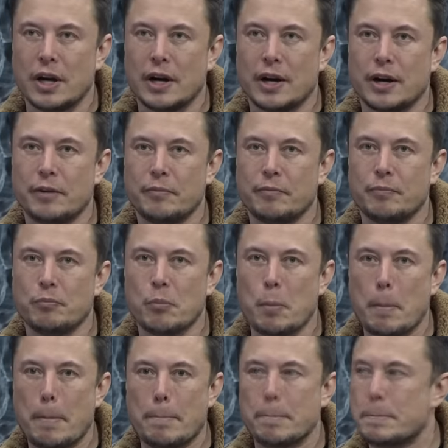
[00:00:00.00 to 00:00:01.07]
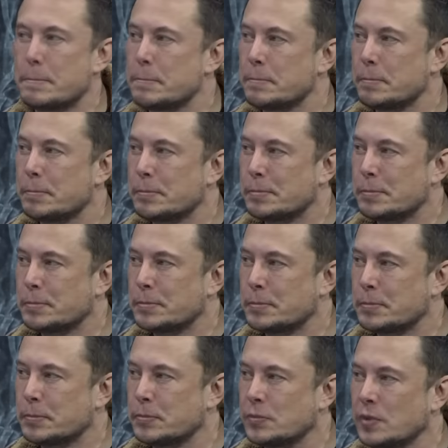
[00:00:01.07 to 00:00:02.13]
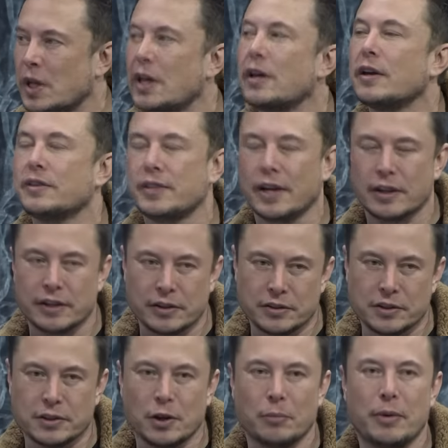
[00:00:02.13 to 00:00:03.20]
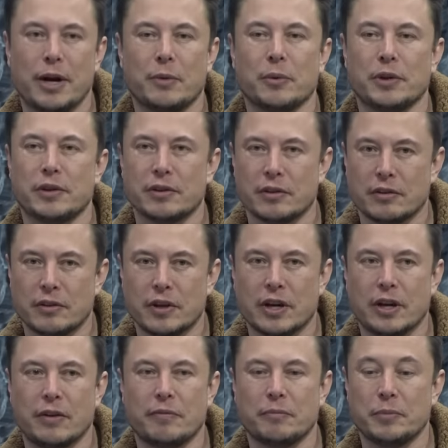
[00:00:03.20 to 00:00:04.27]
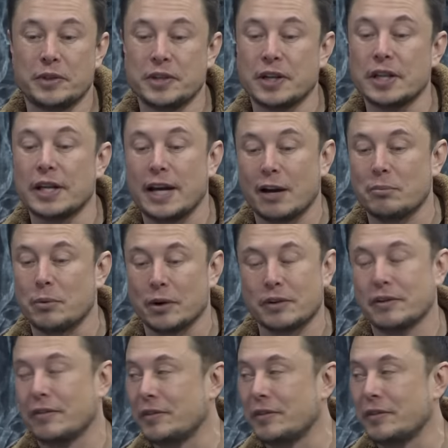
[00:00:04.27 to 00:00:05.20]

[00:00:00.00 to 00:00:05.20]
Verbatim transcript: Um, just low bandwidth input output. Right? Exactly, it's just low bandwidth, um, particularly output.